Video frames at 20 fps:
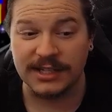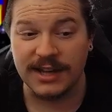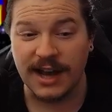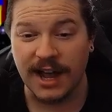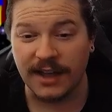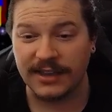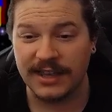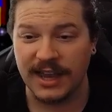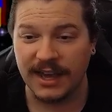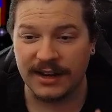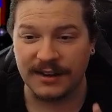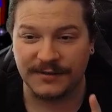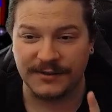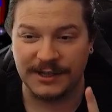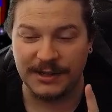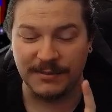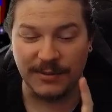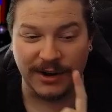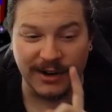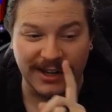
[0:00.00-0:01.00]
is not the
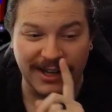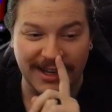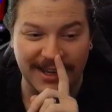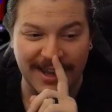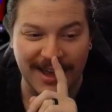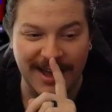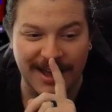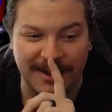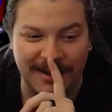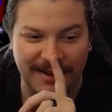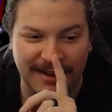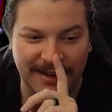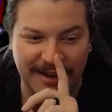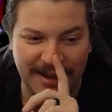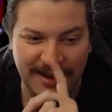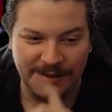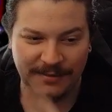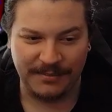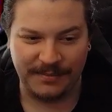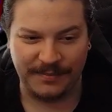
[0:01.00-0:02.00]
NFT market yet.
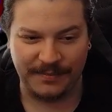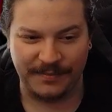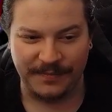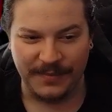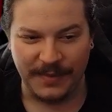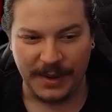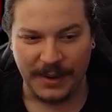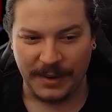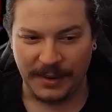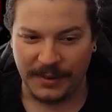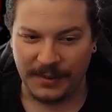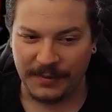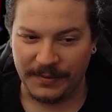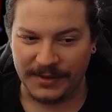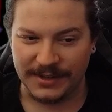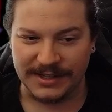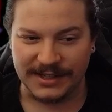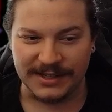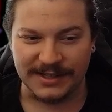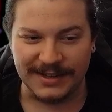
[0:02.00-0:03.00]

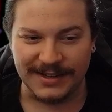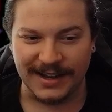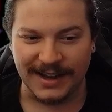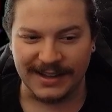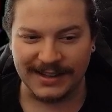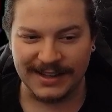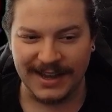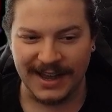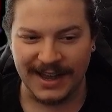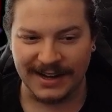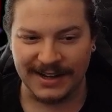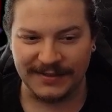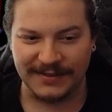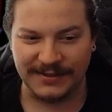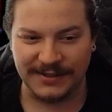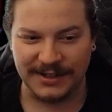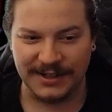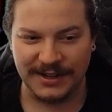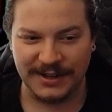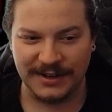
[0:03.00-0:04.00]
This is not the
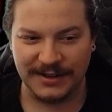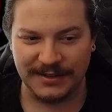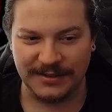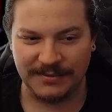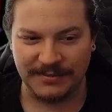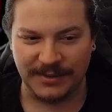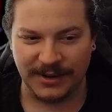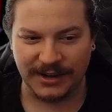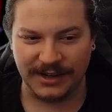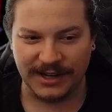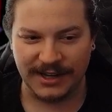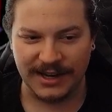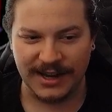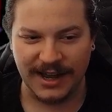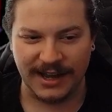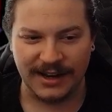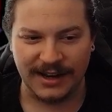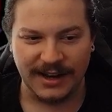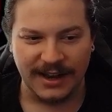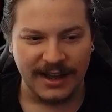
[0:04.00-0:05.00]
NFT market
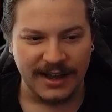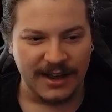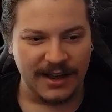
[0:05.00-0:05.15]
yet.